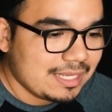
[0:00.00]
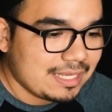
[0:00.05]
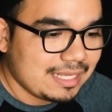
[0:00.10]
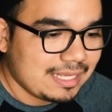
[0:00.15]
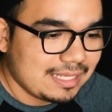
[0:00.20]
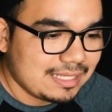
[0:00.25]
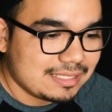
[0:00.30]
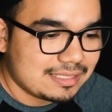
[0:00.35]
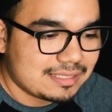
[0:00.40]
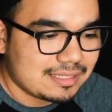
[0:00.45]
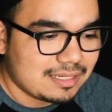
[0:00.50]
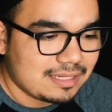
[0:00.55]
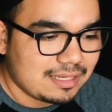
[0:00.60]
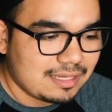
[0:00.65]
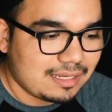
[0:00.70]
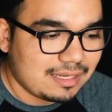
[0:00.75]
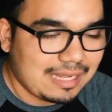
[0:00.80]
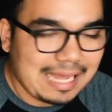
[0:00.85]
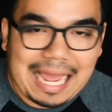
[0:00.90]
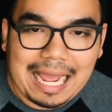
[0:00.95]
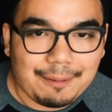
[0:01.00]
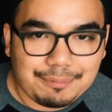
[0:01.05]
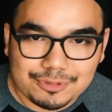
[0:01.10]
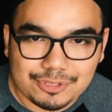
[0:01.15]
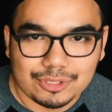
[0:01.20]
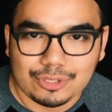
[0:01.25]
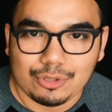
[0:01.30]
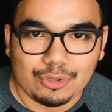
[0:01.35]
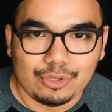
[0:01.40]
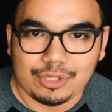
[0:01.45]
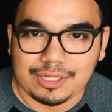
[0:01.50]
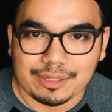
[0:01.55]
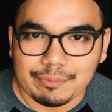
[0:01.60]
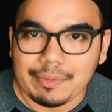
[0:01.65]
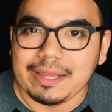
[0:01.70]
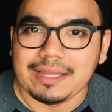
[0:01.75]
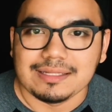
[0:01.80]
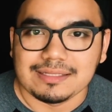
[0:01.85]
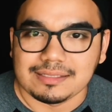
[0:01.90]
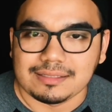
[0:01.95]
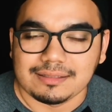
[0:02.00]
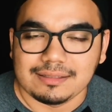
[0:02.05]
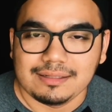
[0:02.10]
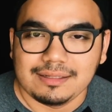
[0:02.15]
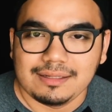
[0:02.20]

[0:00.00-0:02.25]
is absolutely amazing.